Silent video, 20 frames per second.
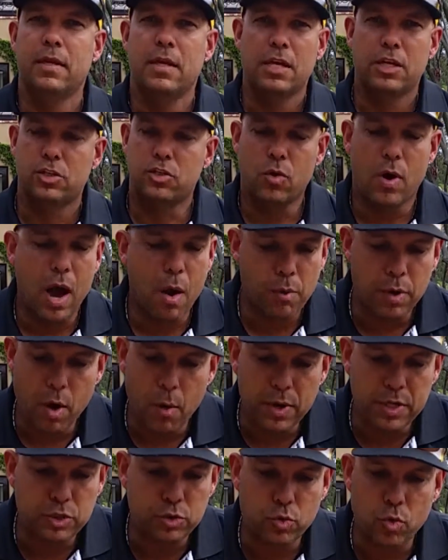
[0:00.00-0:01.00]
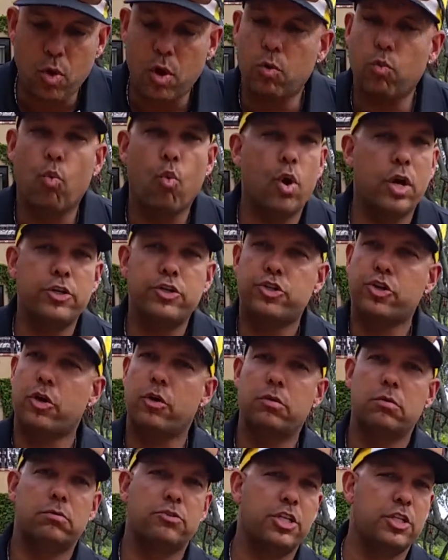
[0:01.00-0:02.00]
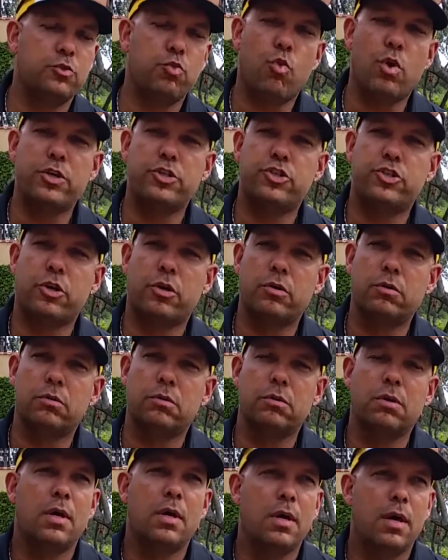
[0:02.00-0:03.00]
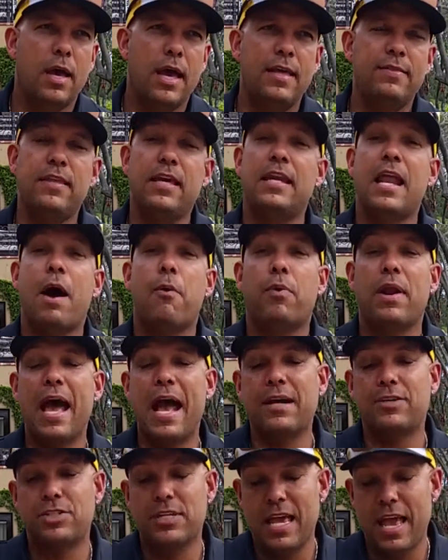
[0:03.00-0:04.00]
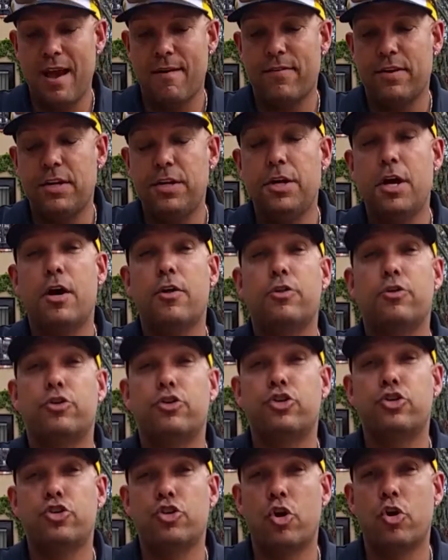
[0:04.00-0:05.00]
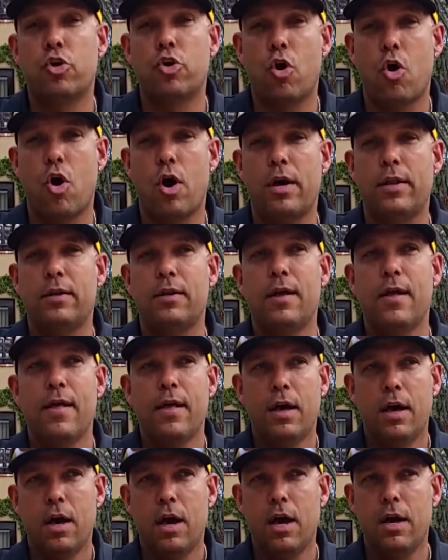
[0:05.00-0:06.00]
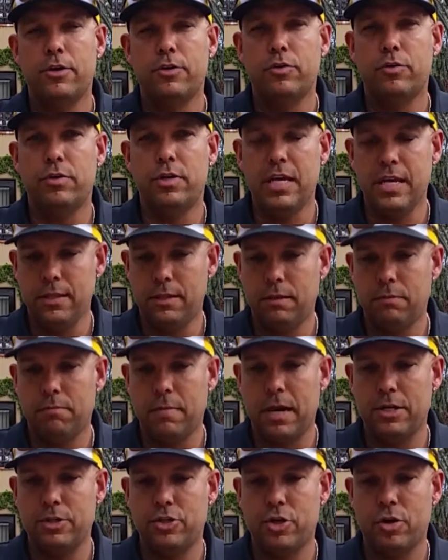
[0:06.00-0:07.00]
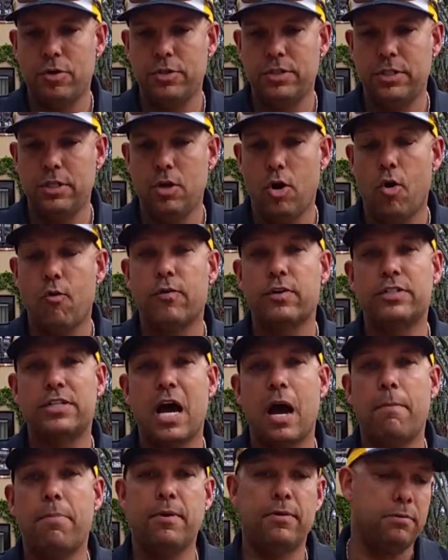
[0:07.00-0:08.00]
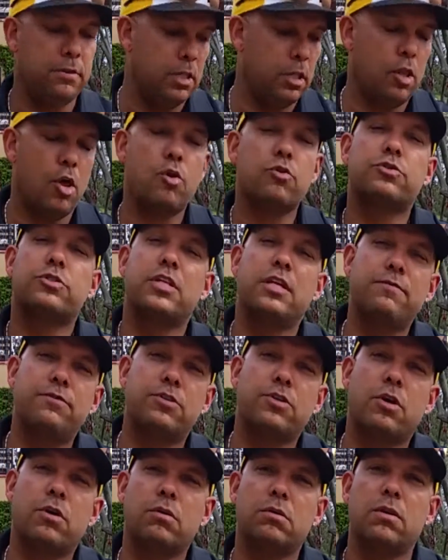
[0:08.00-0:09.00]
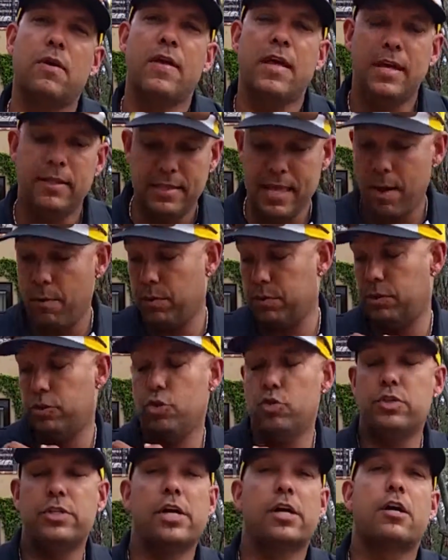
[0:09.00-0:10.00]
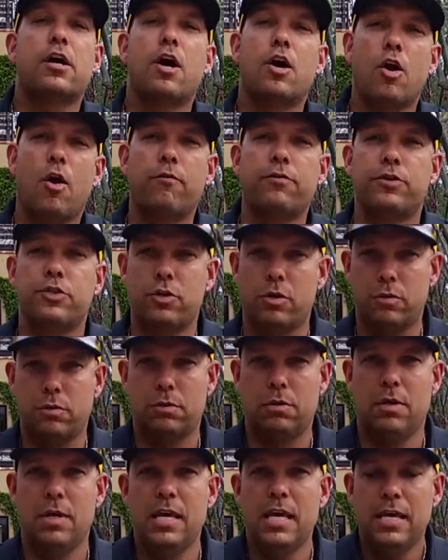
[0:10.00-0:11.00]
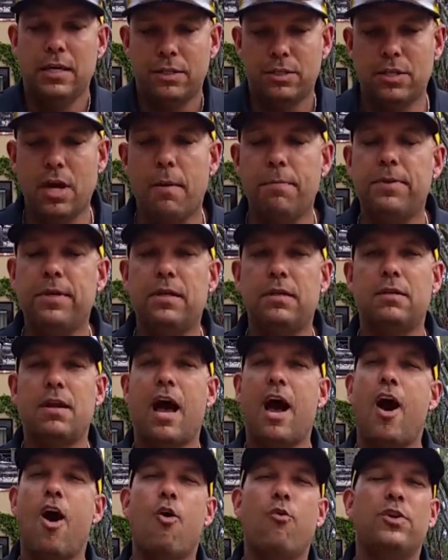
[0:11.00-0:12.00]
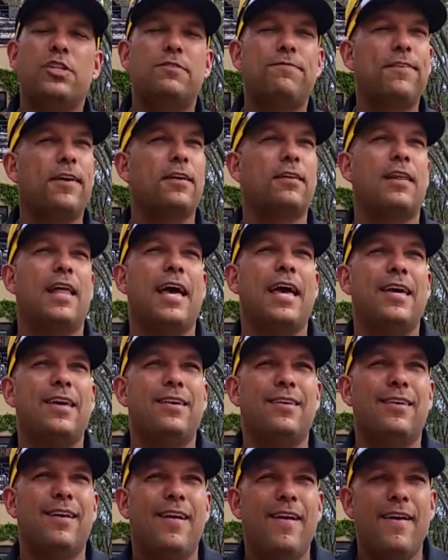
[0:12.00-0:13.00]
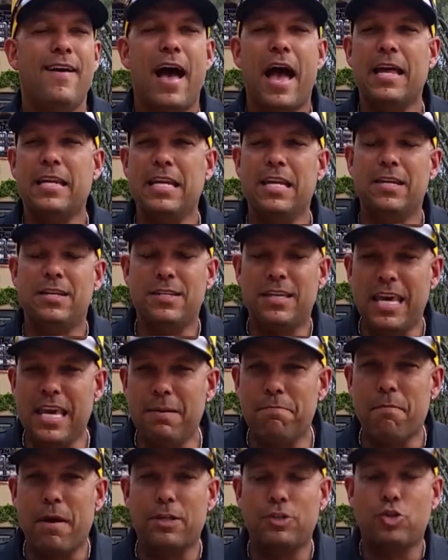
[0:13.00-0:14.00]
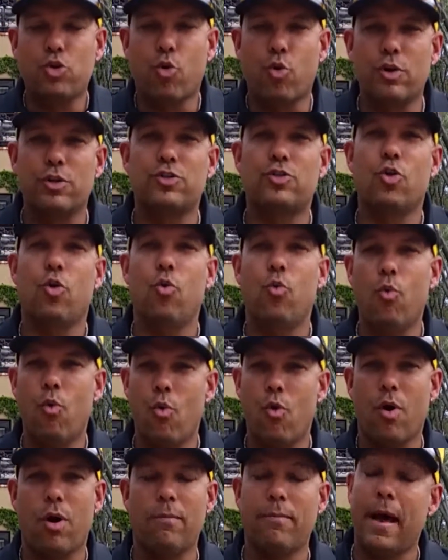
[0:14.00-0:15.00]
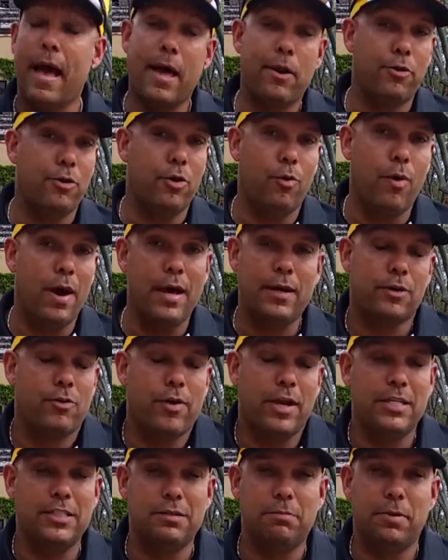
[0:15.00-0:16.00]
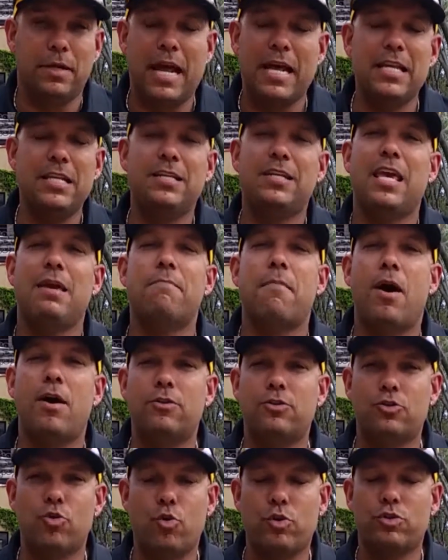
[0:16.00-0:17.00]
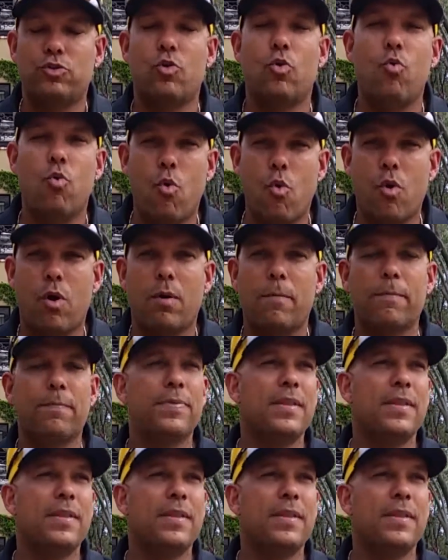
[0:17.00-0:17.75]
So I would always throw on one shirt, just one shirt, and then I would actually have another shirt on underneath my jersey over top of the long sleeve shirt that was usually a cutoff shirt. Something I always felt like I needed to keep my torso warm. I don't know why I'm crazy, but I need to keep my torso warm.